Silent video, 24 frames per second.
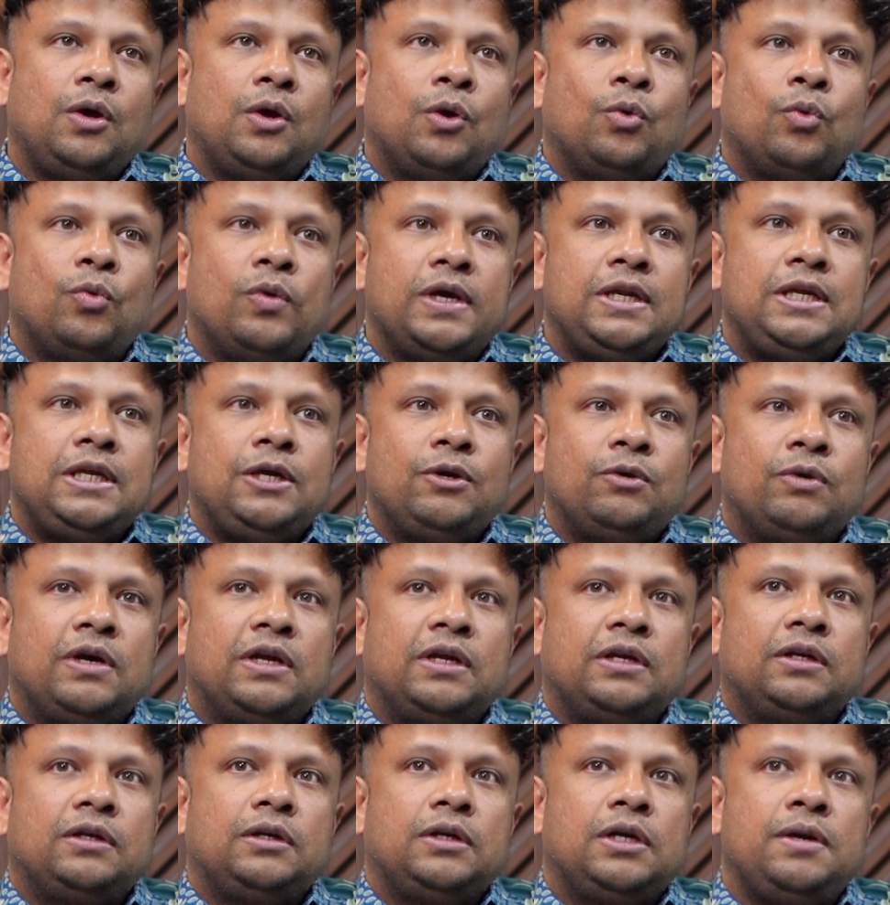when you
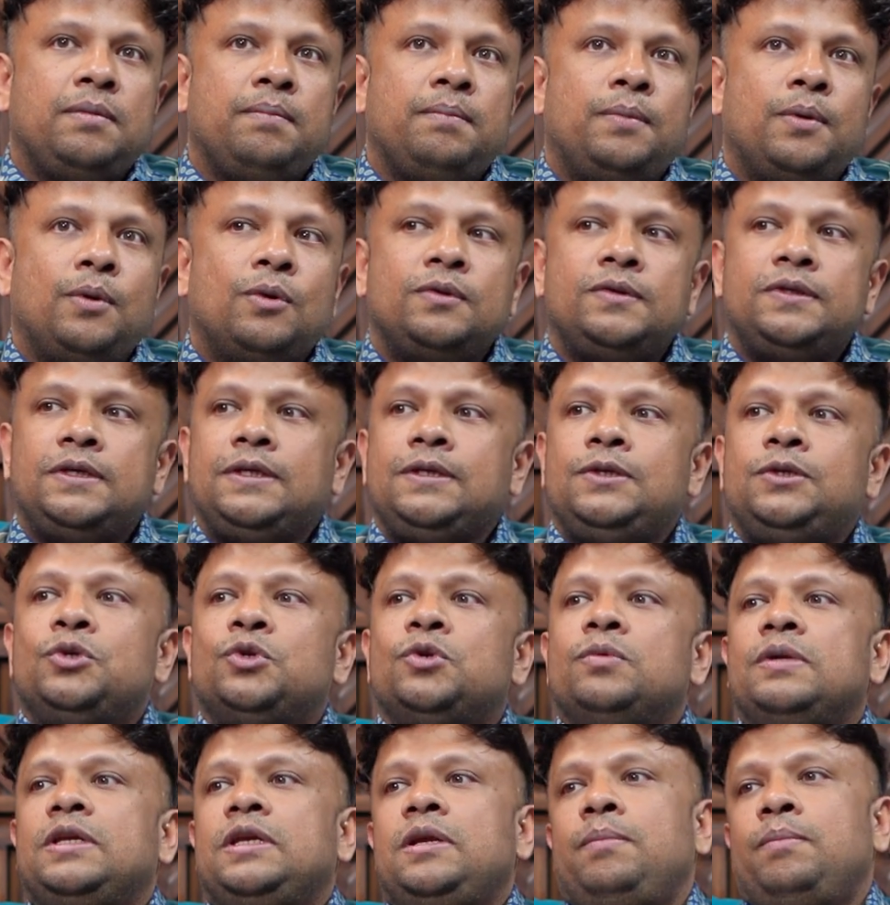are imposing
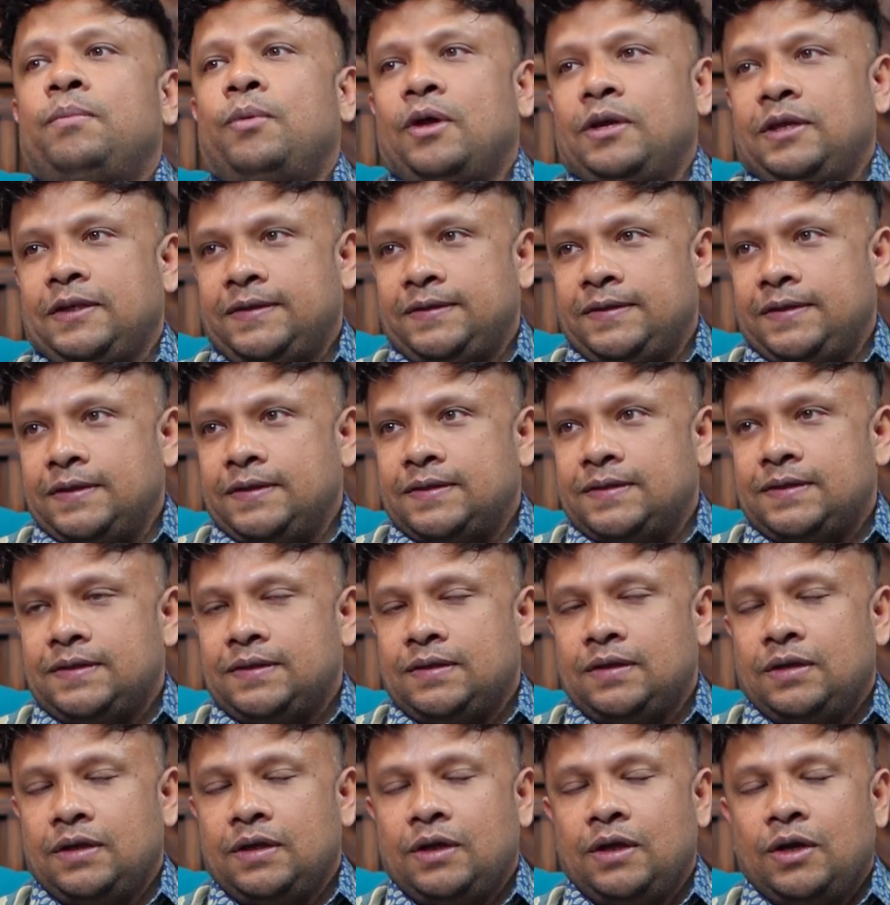too many policies,
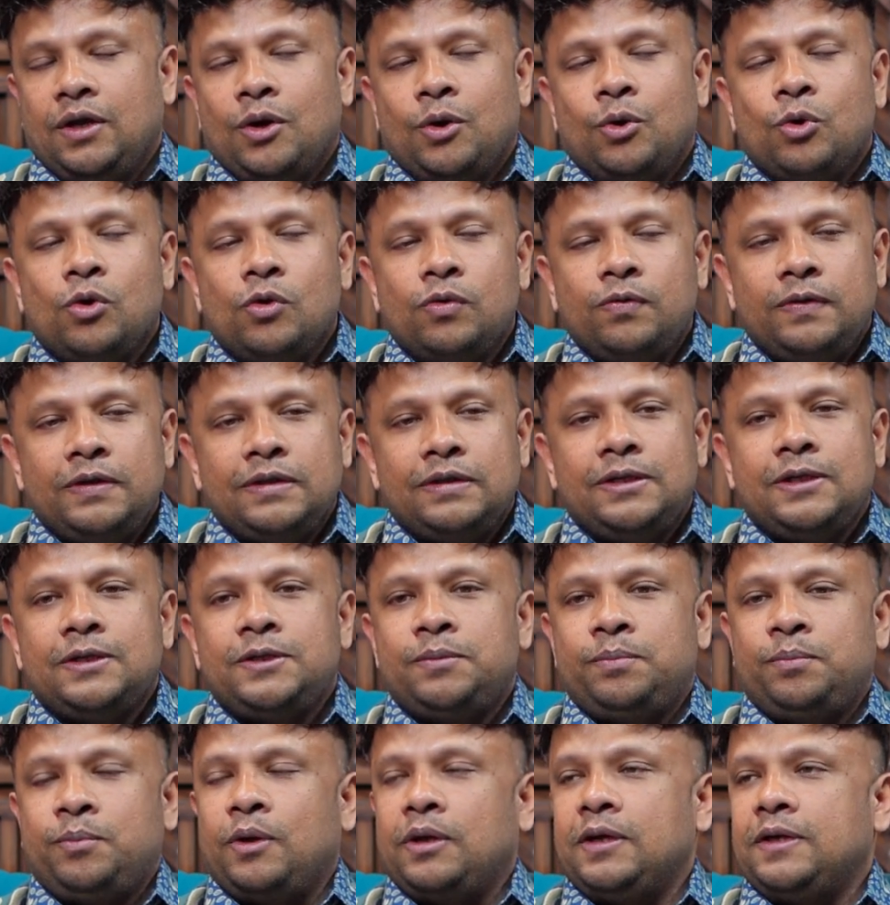often
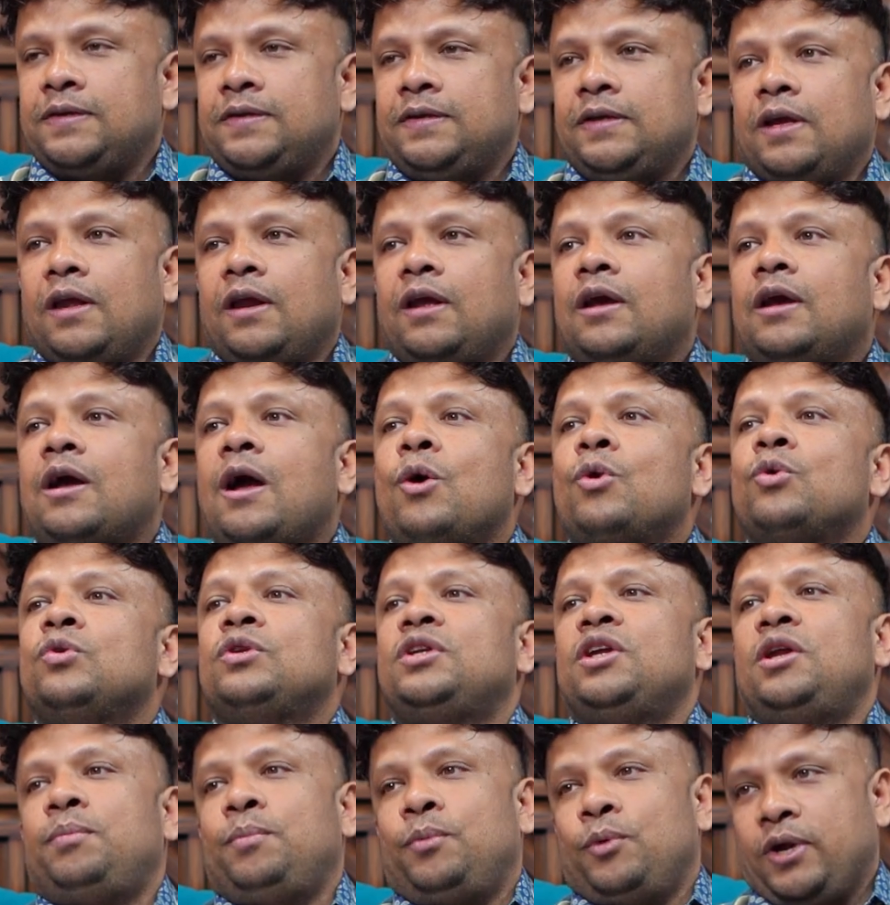these policies are
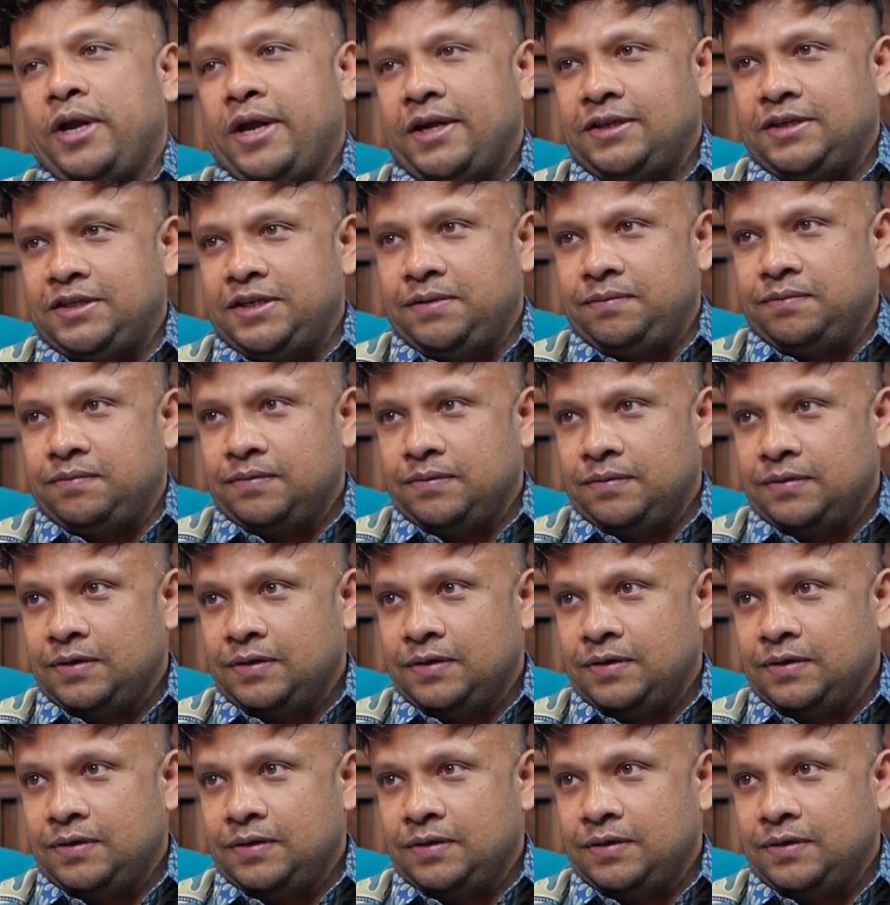counterproductive.